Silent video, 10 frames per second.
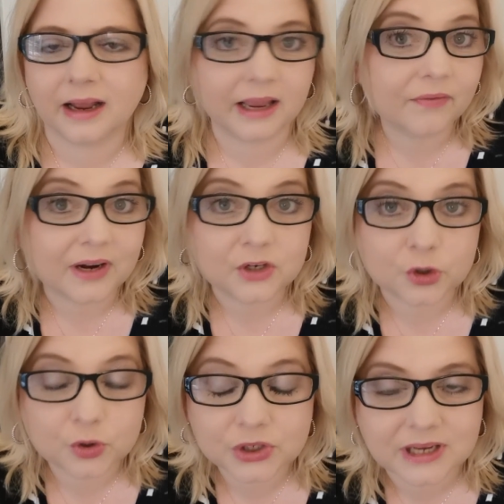If I
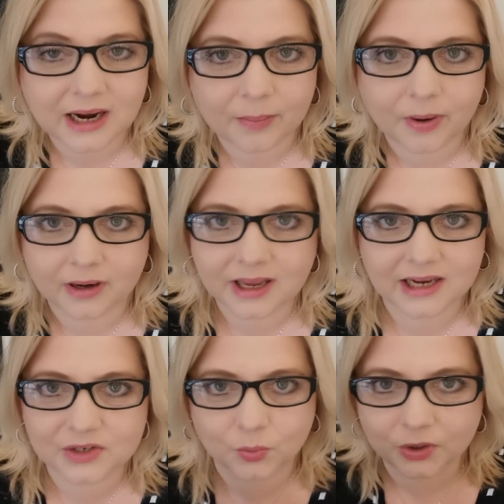do start a
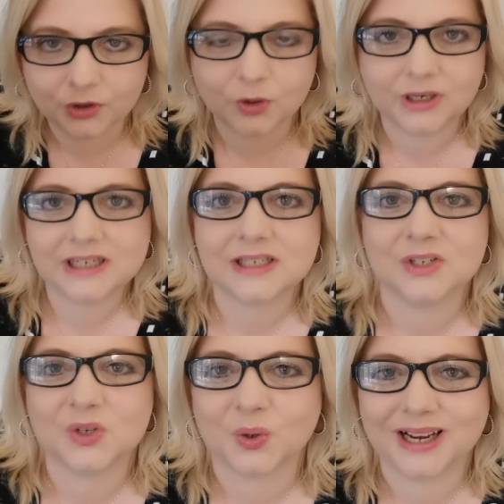podcast, will you listen
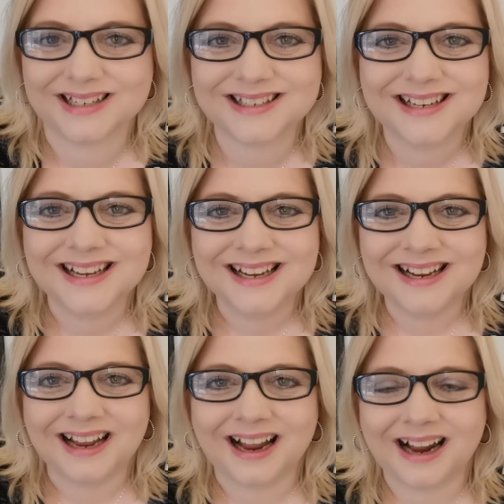to it?
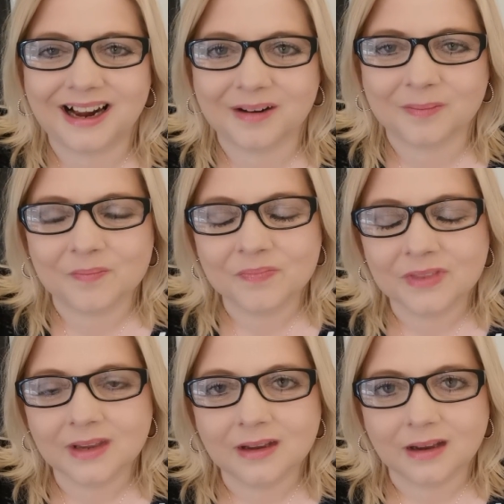But
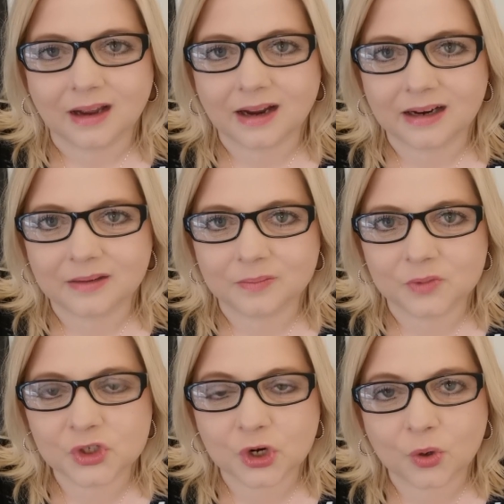
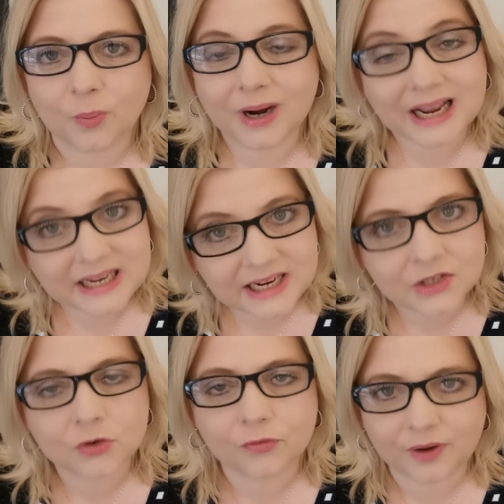I
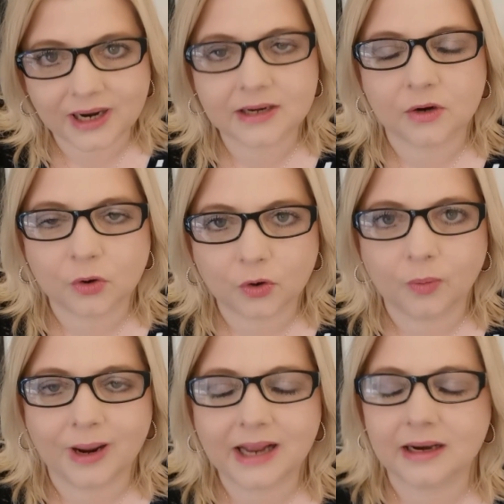need to find a
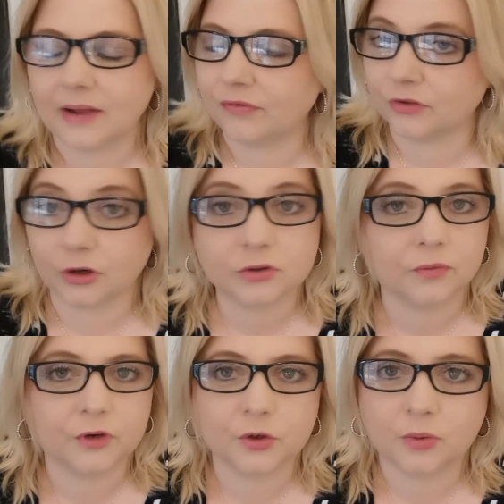home. And for those
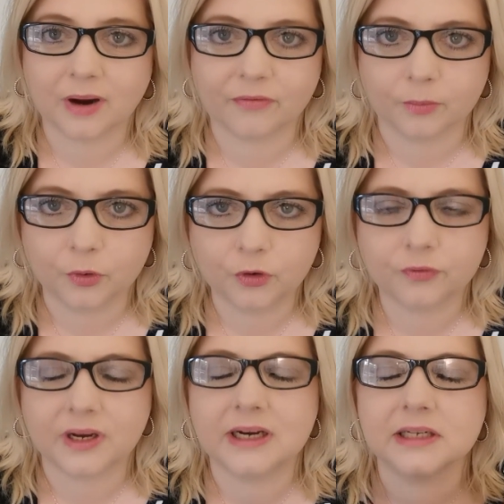of you who have
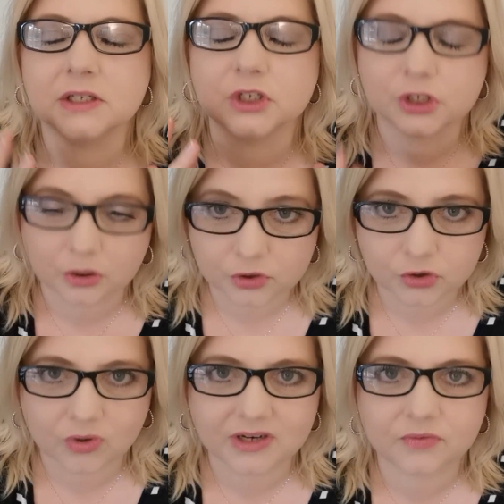moved, it is so
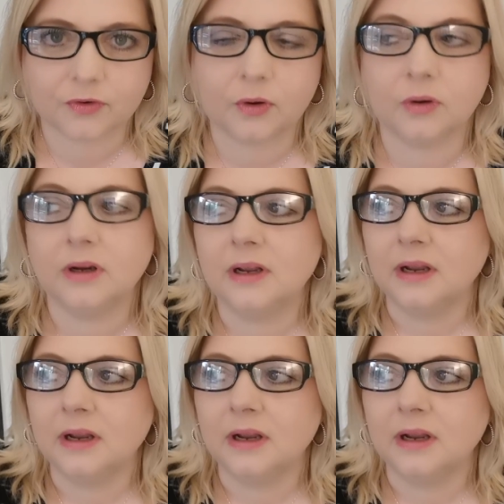stressful.